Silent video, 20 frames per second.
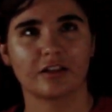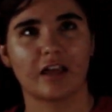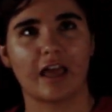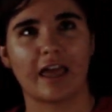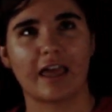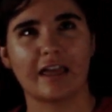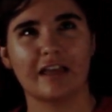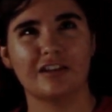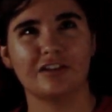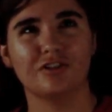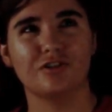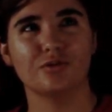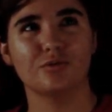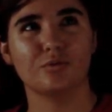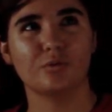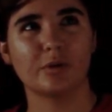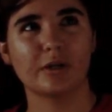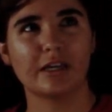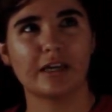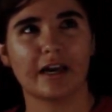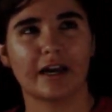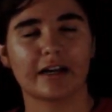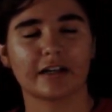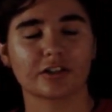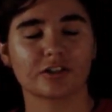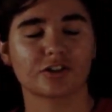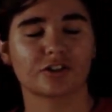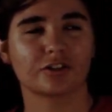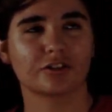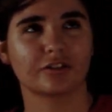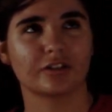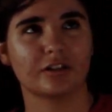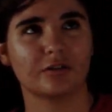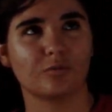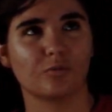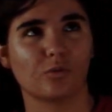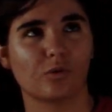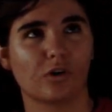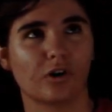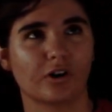And do we actually
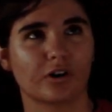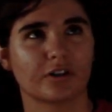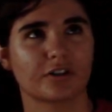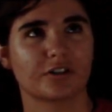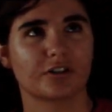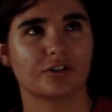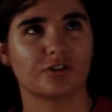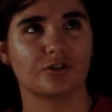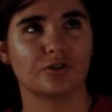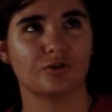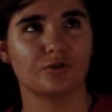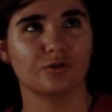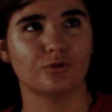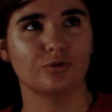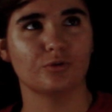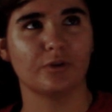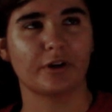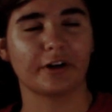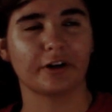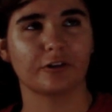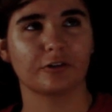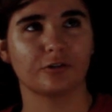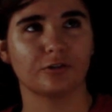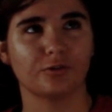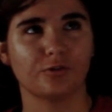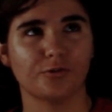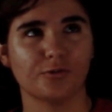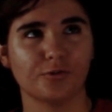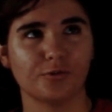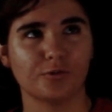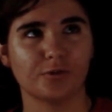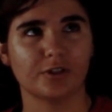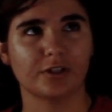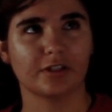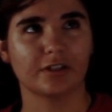want to include